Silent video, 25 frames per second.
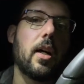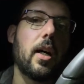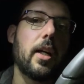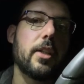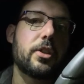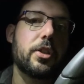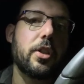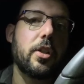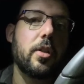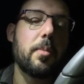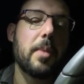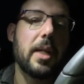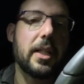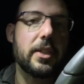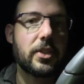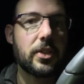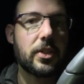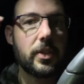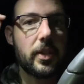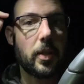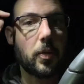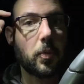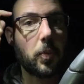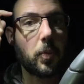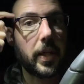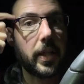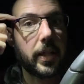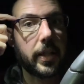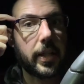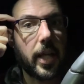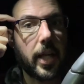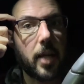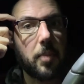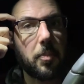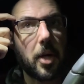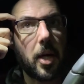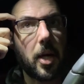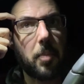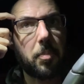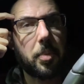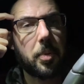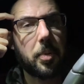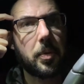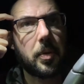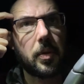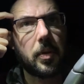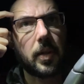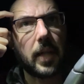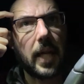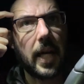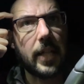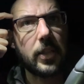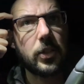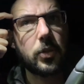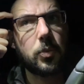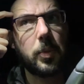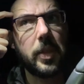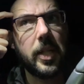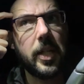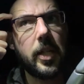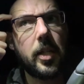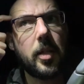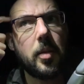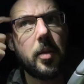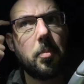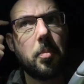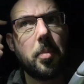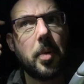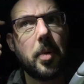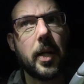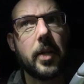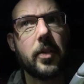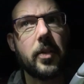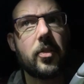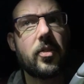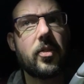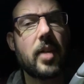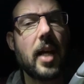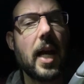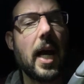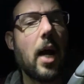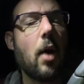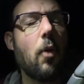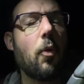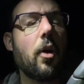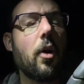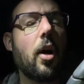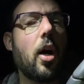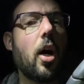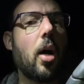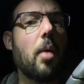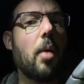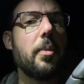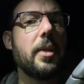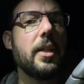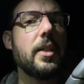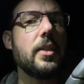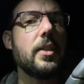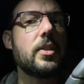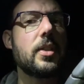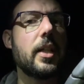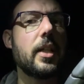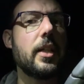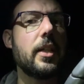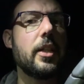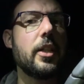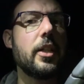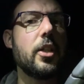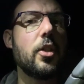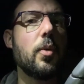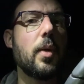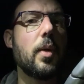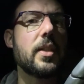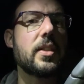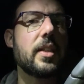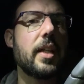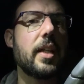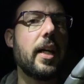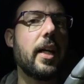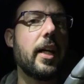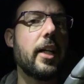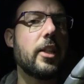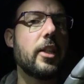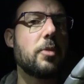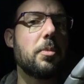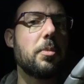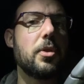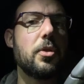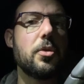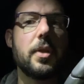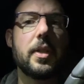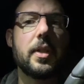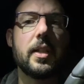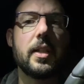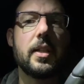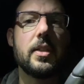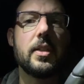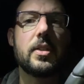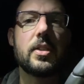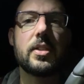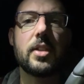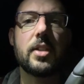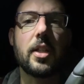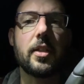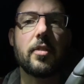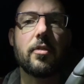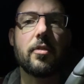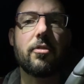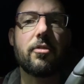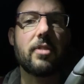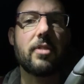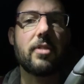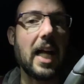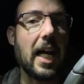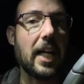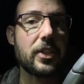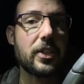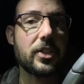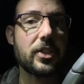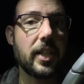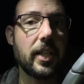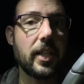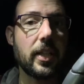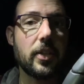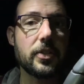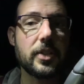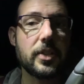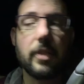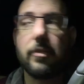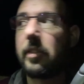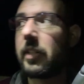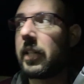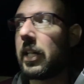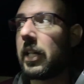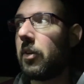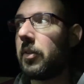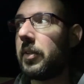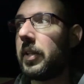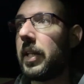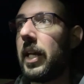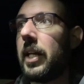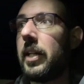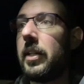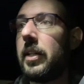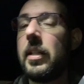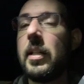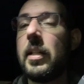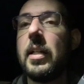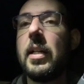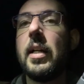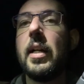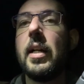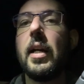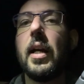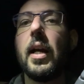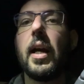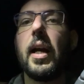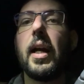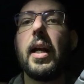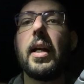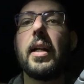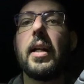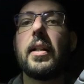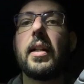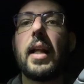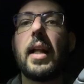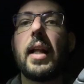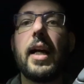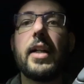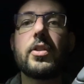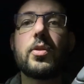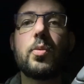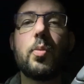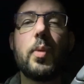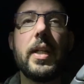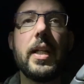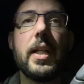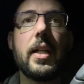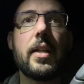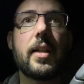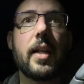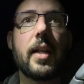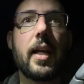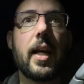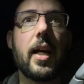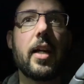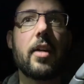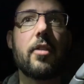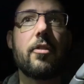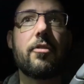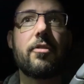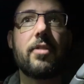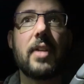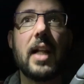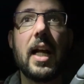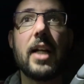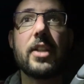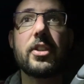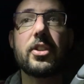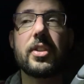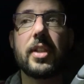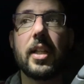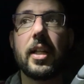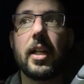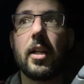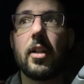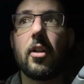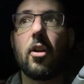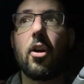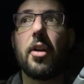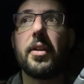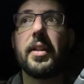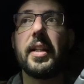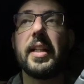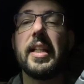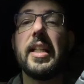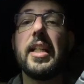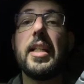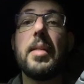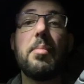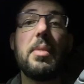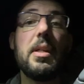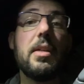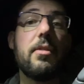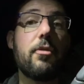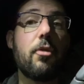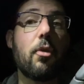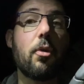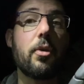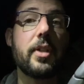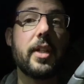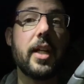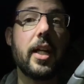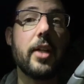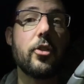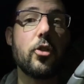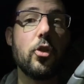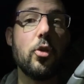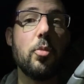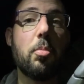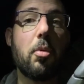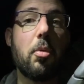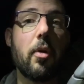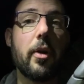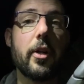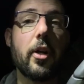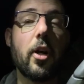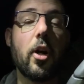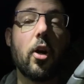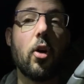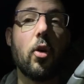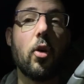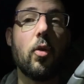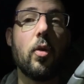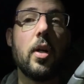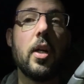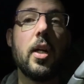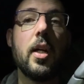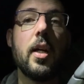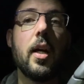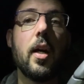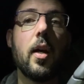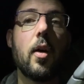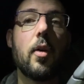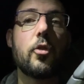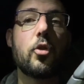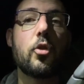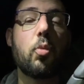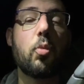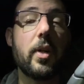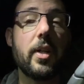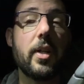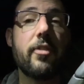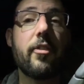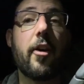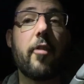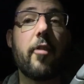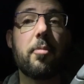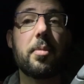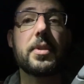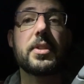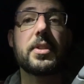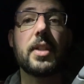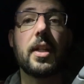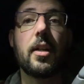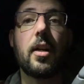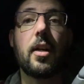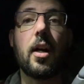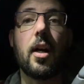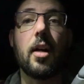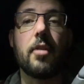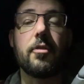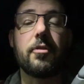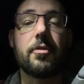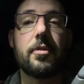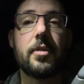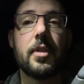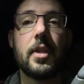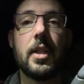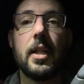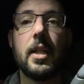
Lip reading: I should have mentioned it when it came up last week, but Tower Hobbies in the USA has been doing these sudden flash sales every now and then. And last week they had a flash sale on the EB48 2.0, 25% off.